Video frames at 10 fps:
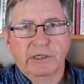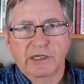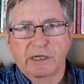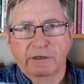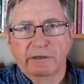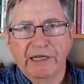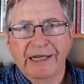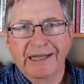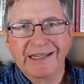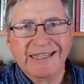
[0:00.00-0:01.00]
So
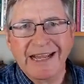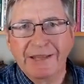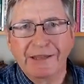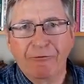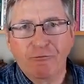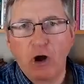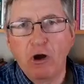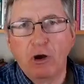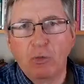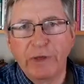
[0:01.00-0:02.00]
there's nothing
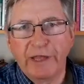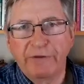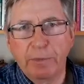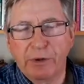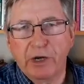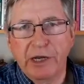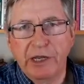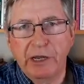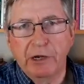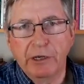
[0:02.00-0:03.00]
wrong with having bright
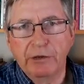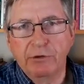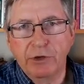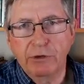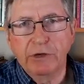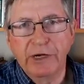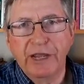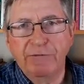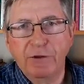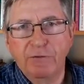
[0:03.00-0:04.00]
yellow urine
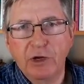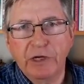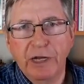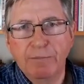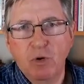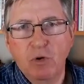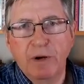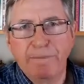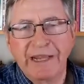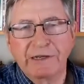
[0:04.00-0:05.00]
if you've got
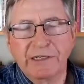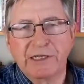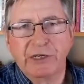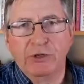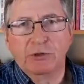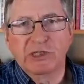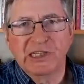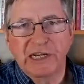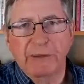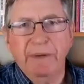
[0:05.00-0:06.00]
more bounce in your
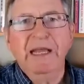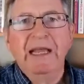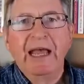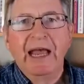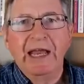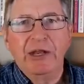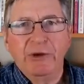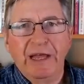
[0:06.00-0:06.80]
step and you